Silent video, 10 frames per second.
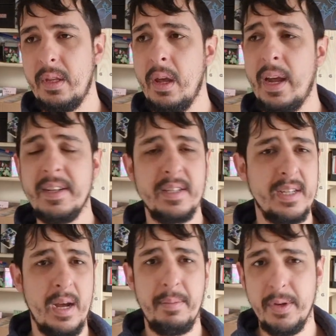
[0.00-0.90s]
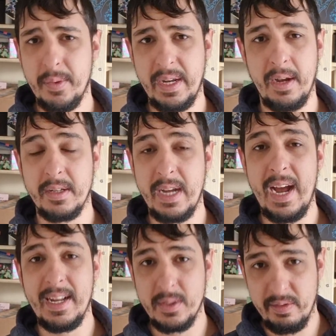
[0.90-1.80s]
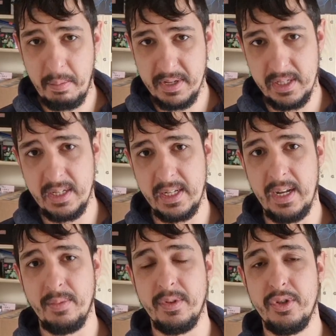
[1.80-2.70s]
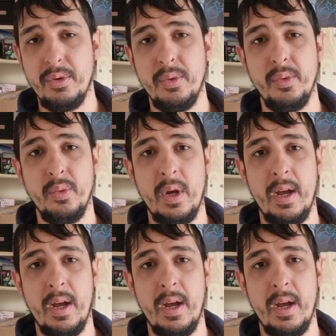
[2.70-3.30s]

I had to set up a new account because I had to have a business account to...